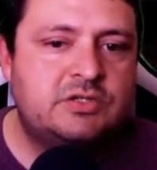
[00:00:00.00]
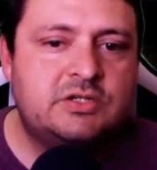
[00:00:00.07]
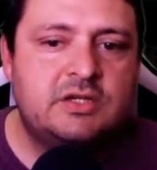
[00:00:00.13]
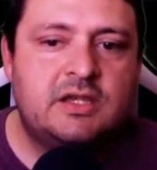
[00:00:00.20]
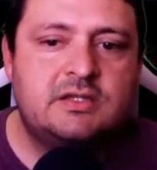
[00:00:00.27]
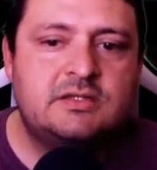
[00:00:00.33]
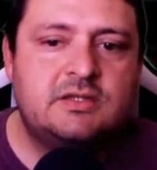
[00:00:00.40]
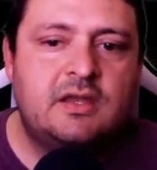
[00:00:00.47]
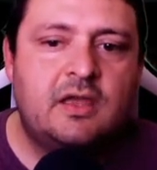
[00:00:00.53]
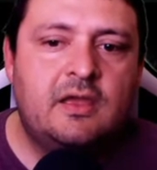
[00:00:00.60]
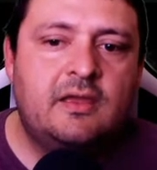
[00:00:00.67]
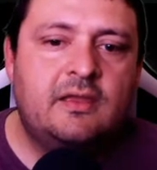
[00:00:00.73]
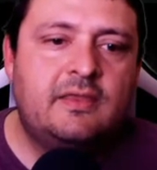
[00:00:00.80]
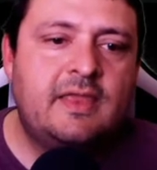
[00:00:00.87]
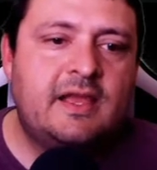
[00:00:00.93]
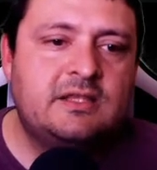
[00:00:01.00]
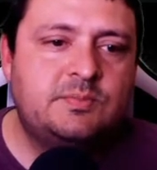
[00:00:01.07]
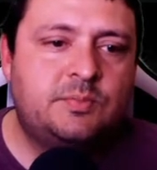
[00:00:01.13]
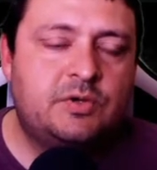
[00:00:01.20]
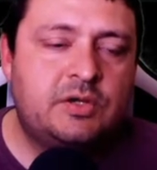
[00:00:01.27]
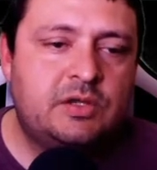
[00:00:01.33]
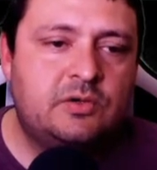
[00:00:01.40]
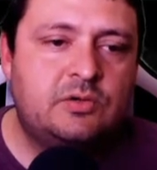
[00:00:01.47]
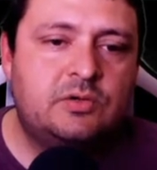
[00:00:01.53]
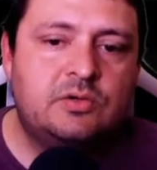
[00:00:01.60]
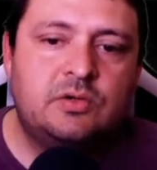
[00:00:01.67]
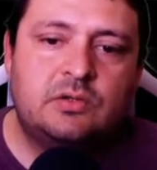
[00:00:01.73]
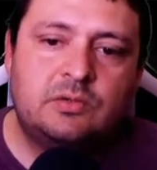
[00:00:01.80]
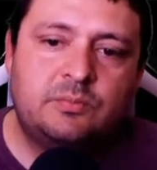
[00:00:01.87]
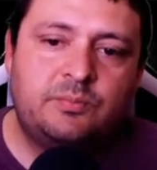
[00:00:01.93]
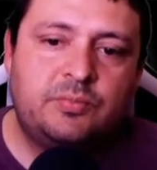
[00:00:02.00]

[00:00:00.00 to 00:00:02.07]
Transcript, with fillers: chest. That's pretty cool.